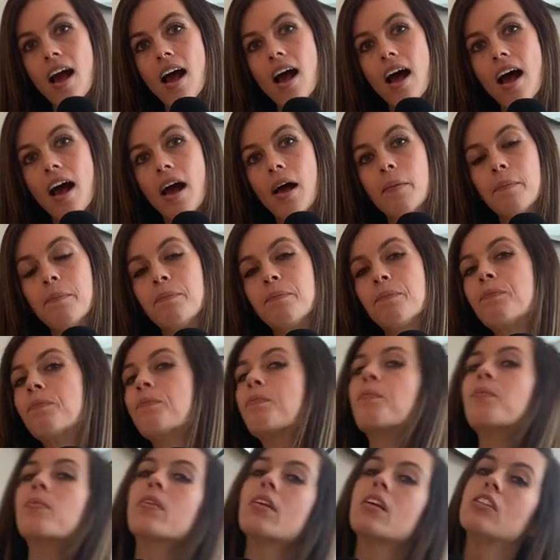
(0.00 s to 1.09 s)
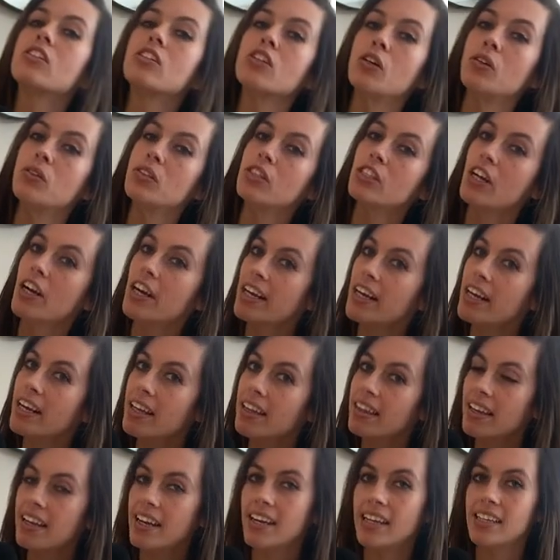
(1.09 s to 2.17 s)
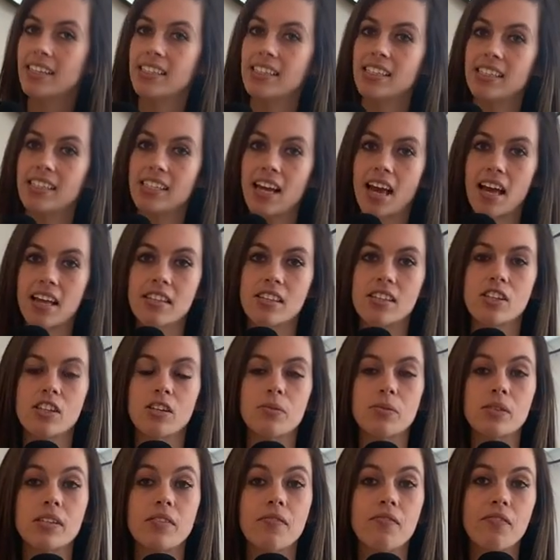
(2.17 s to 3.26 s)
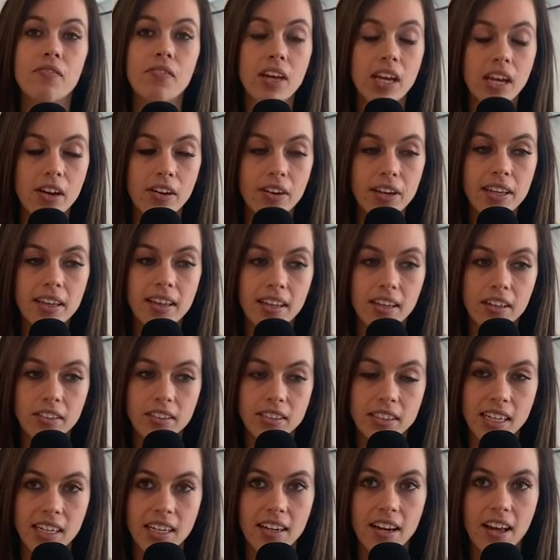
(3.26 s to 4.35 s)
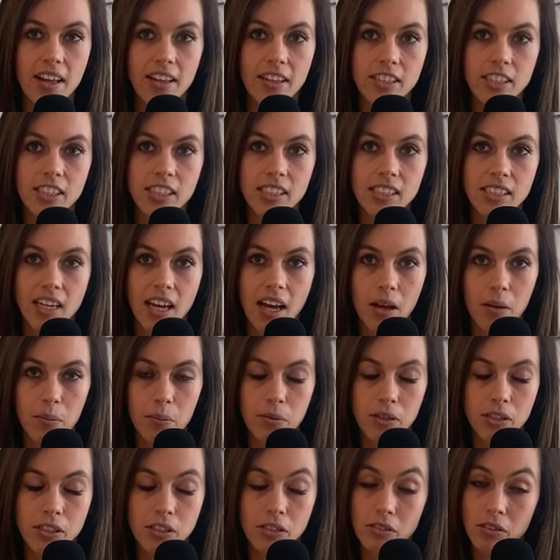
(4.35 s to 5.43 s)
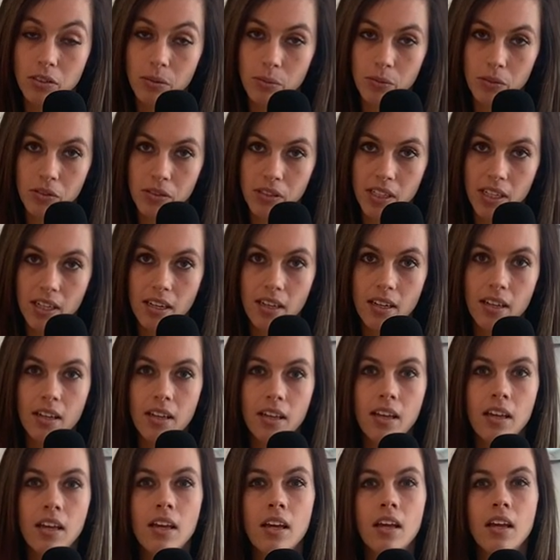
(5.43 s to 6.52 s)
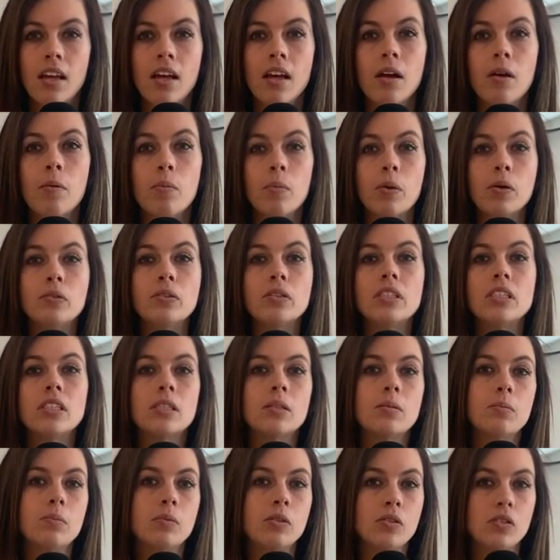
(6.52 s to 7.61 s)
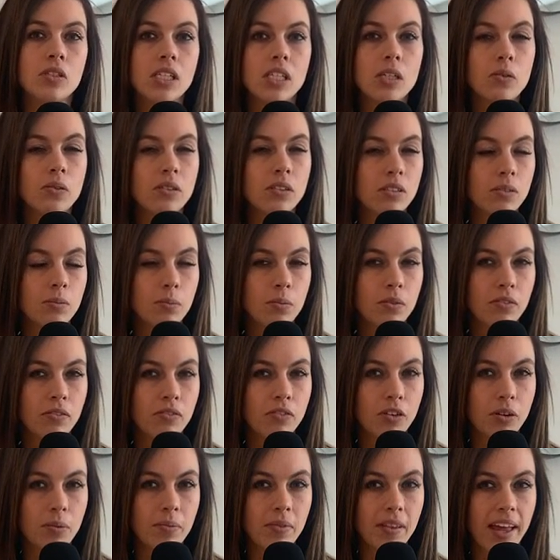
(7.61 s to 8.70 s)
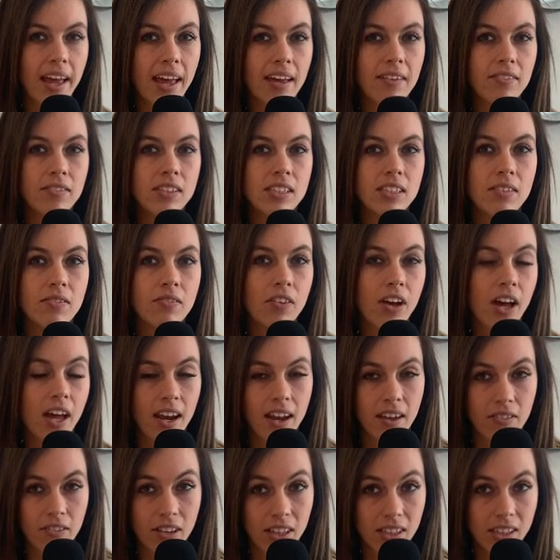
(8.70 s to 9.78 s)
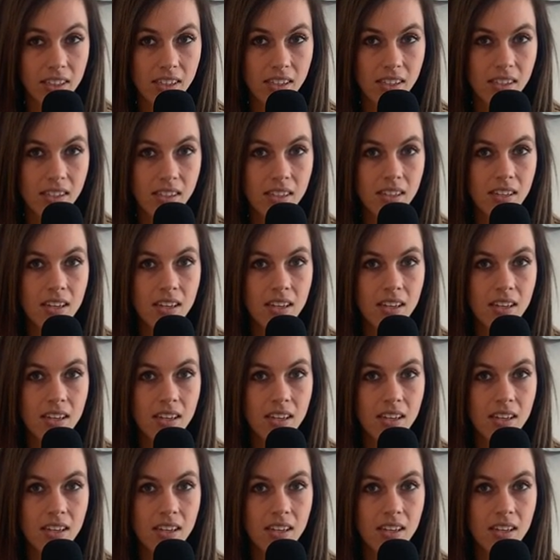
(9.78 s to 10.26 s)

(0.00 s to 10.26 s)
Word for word: Um, so, starting in the 1910s, there was very little technology to help produce music. Most music was performed live in vaudevilles.